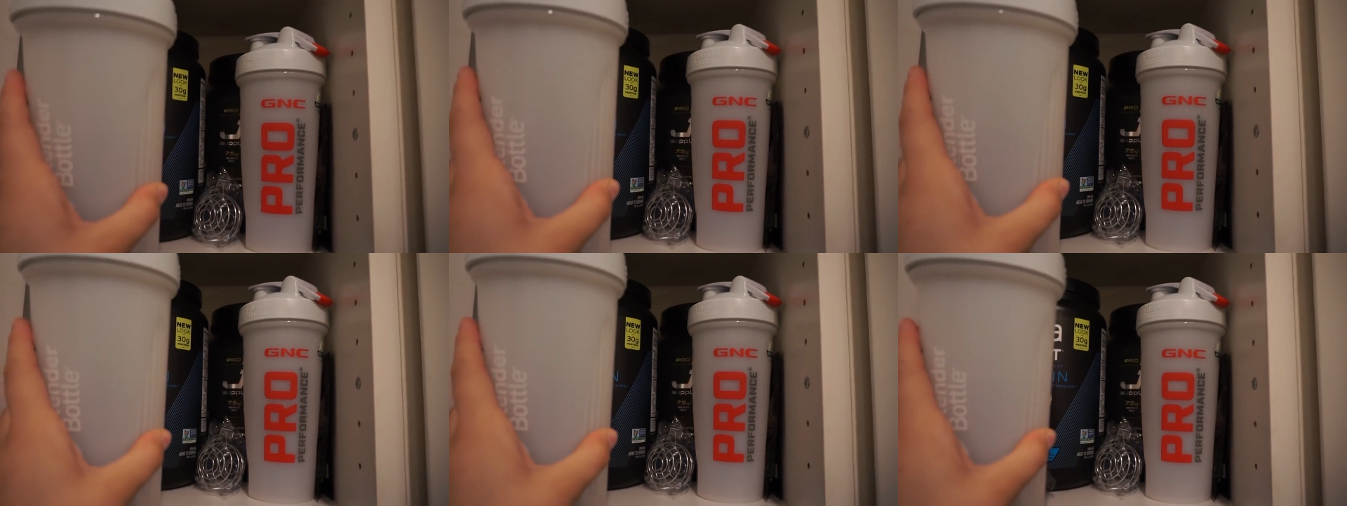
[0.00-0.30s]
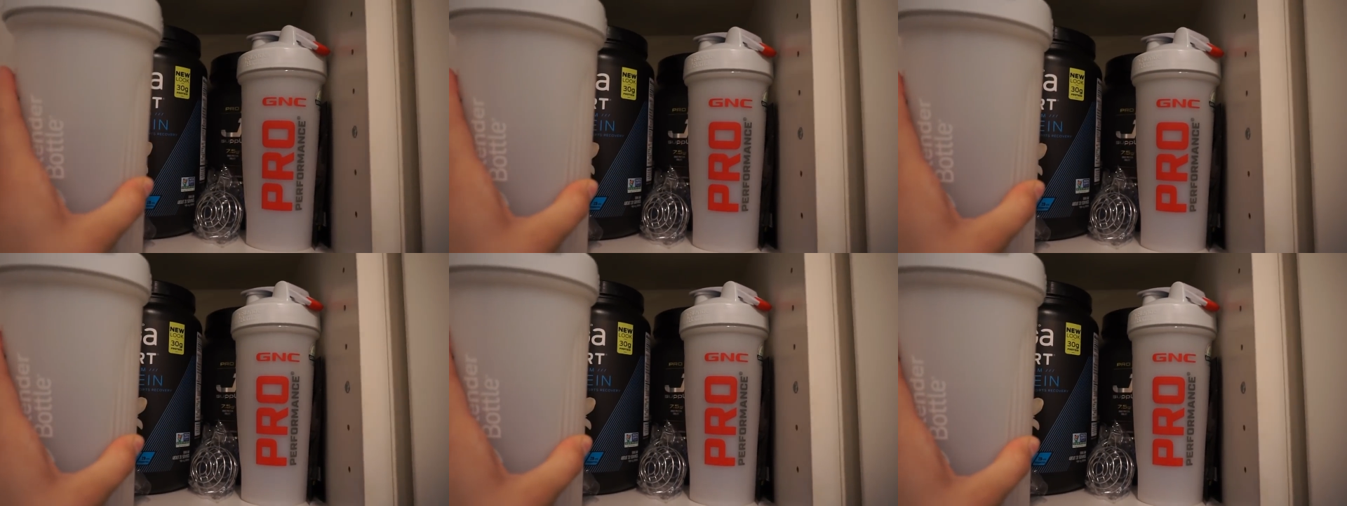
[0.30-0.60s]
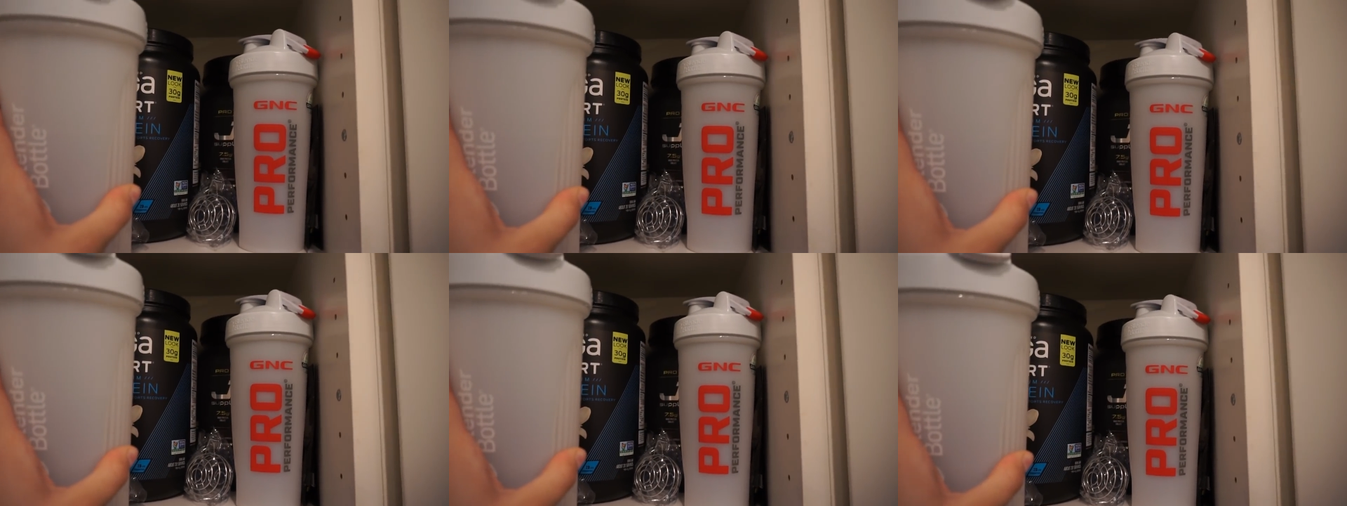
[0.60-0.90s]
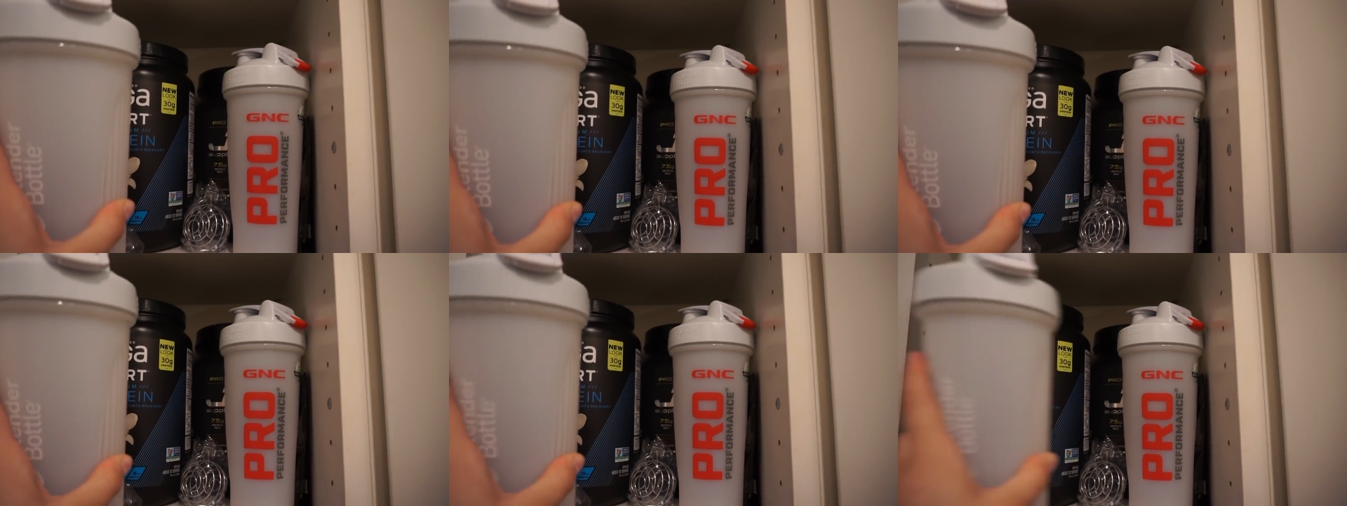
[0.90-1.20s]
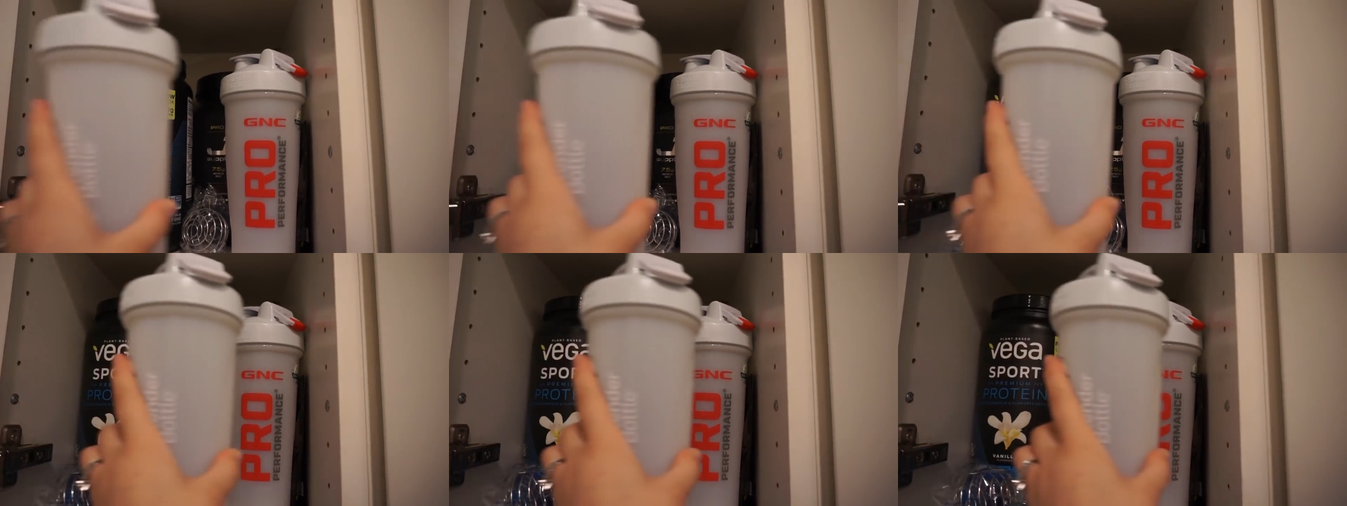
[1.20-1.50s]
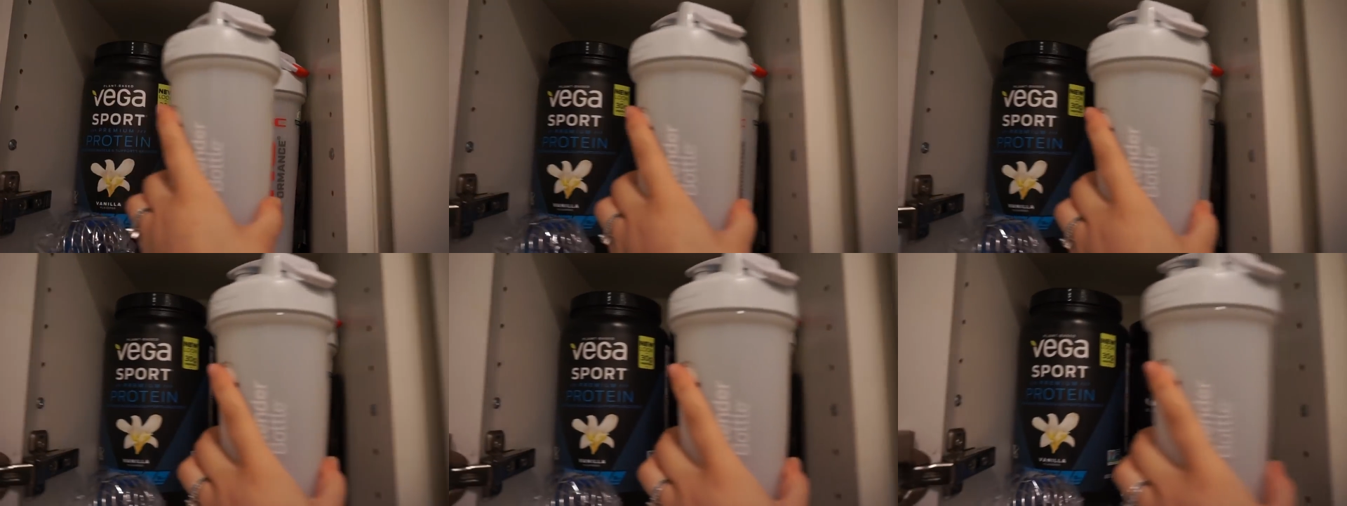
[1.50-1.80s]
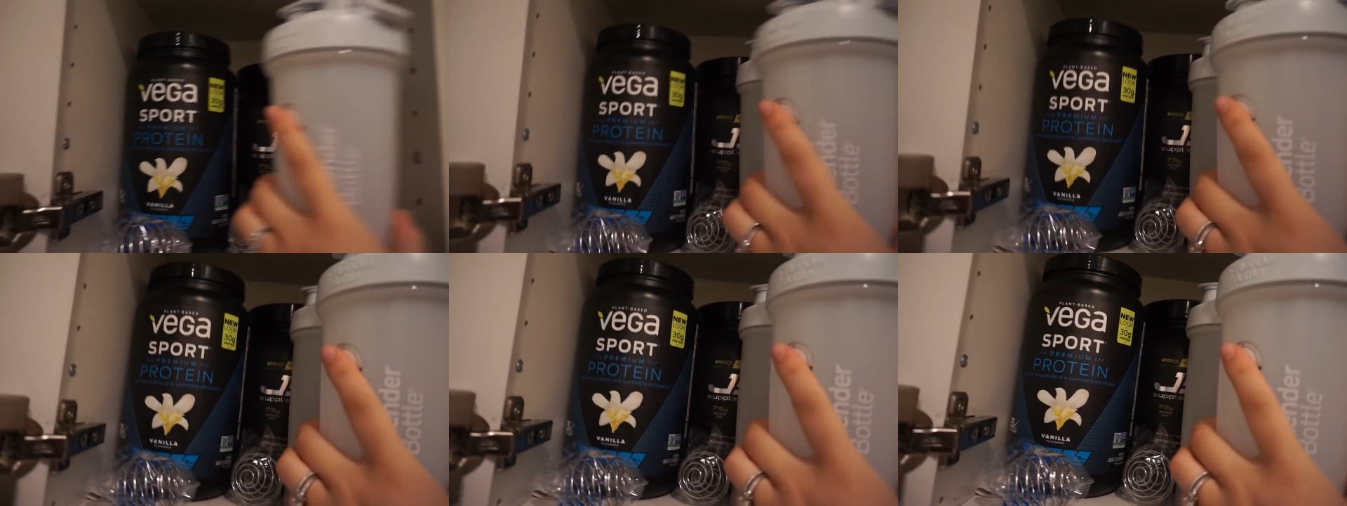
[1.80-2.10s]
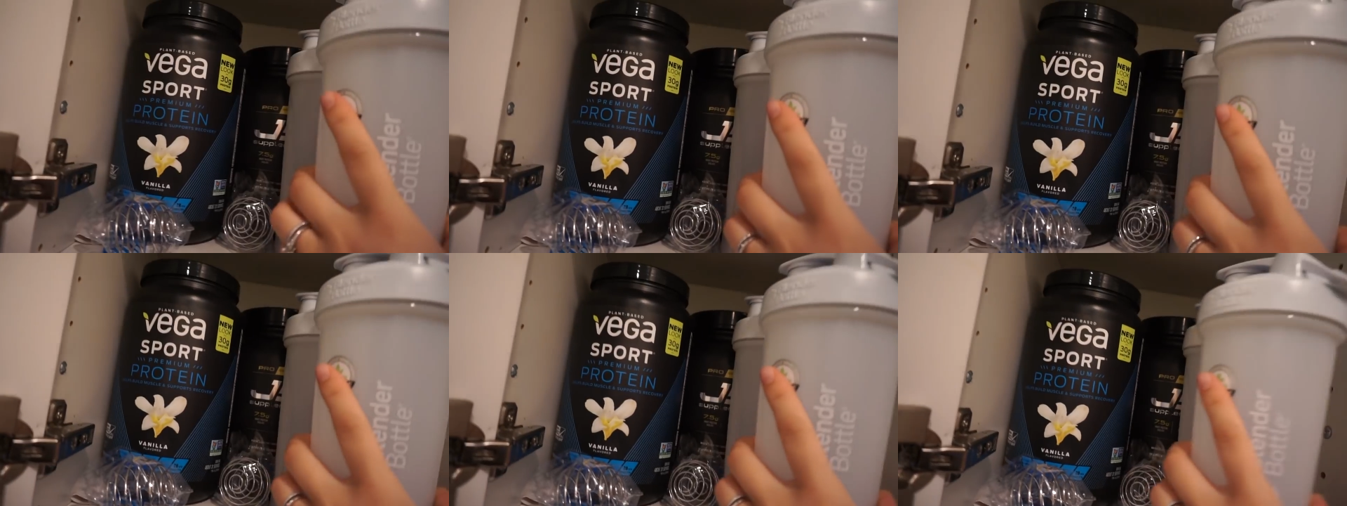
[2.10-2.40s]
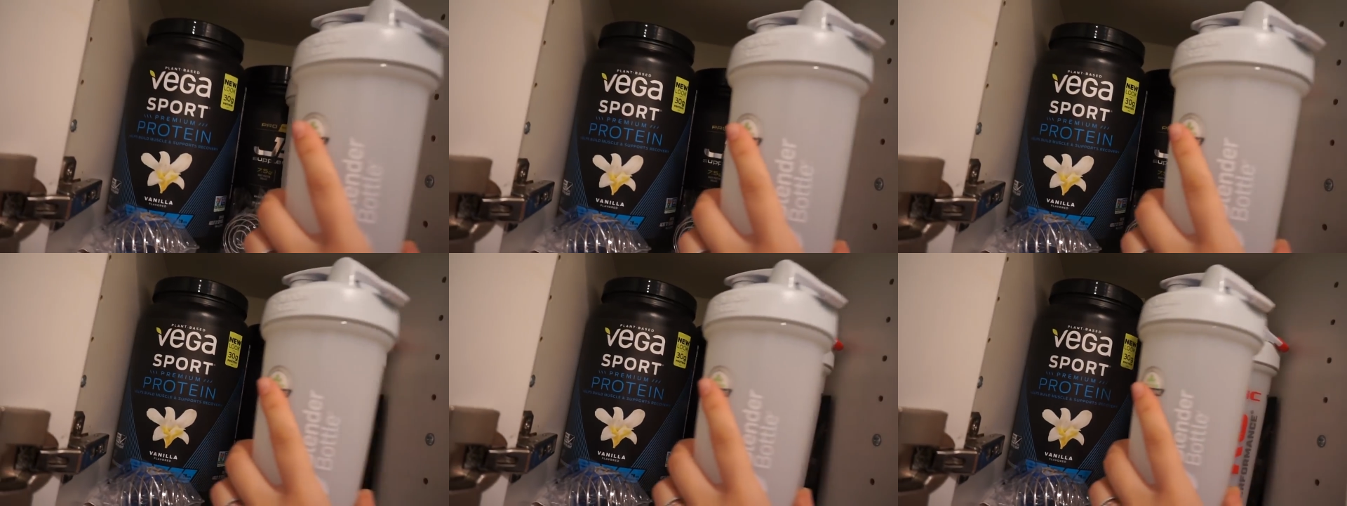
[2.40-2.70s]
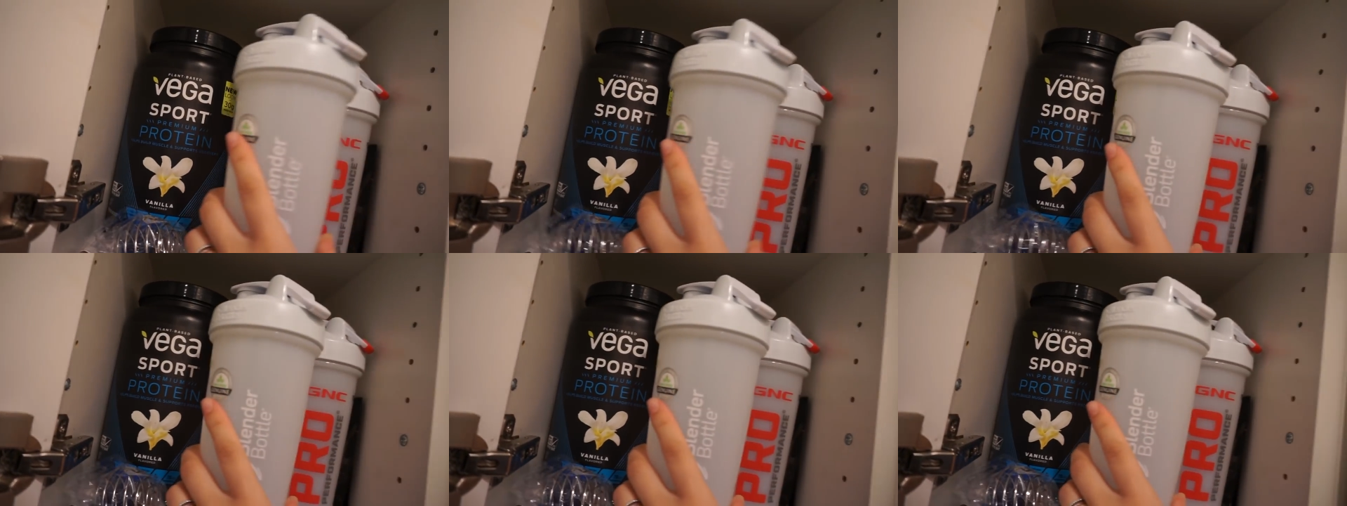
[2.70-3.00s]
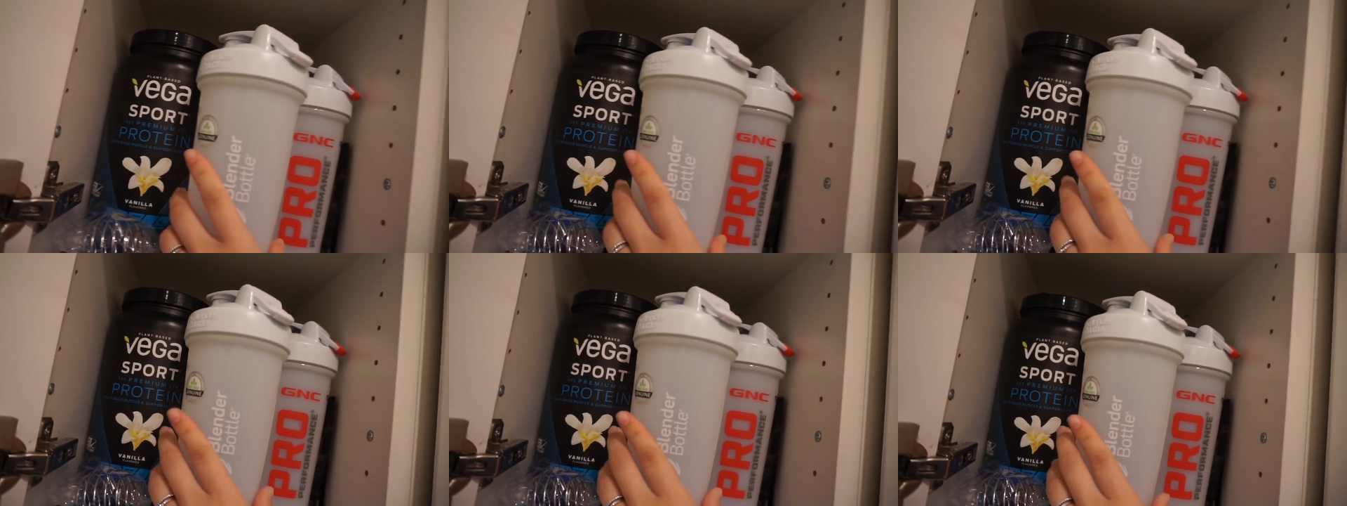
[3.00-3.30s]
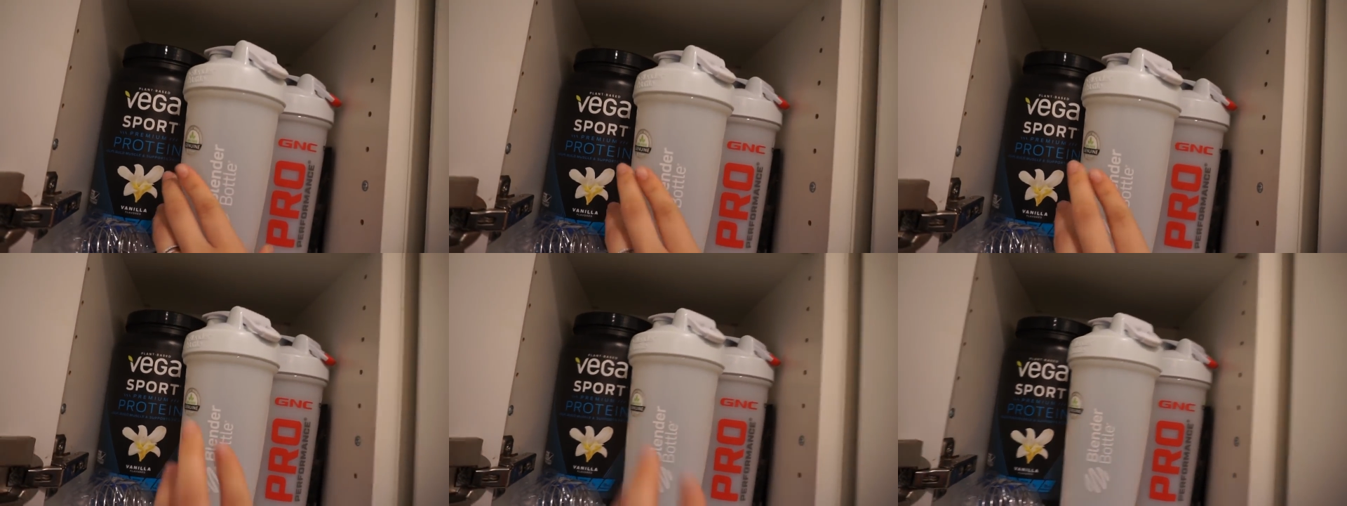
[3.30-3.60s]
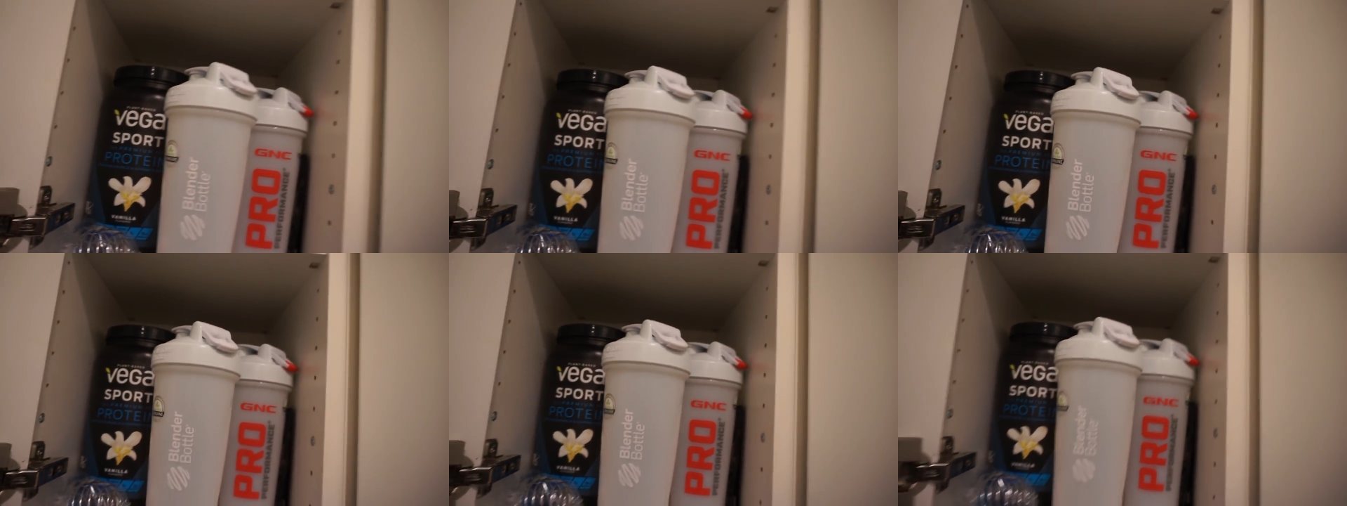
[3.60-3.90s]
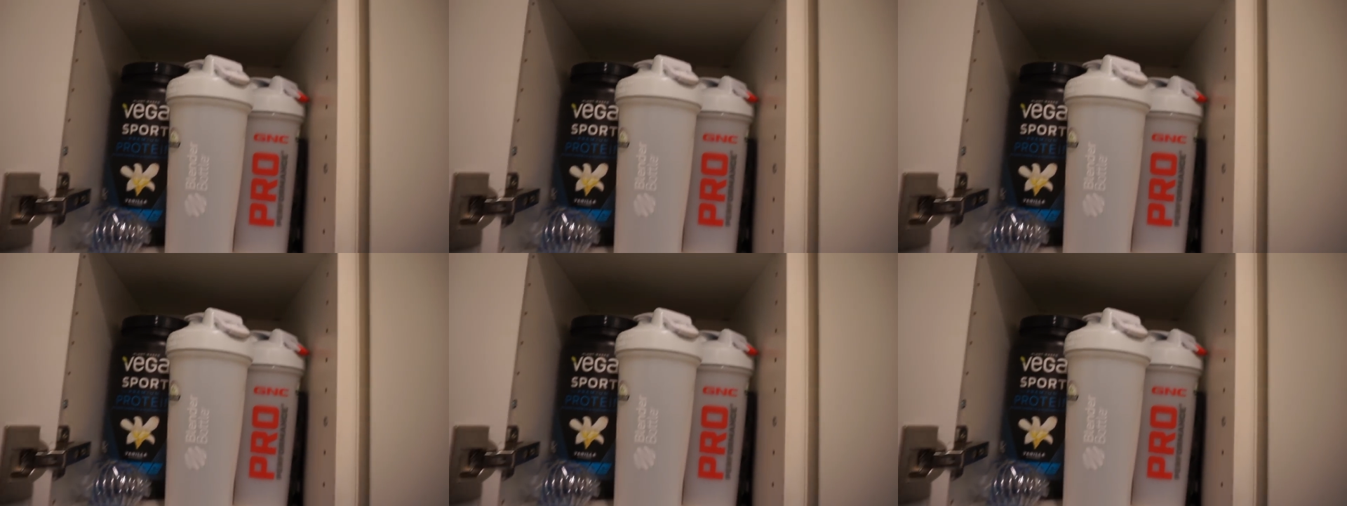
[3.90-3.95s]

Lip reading: [unreadable: no face in view]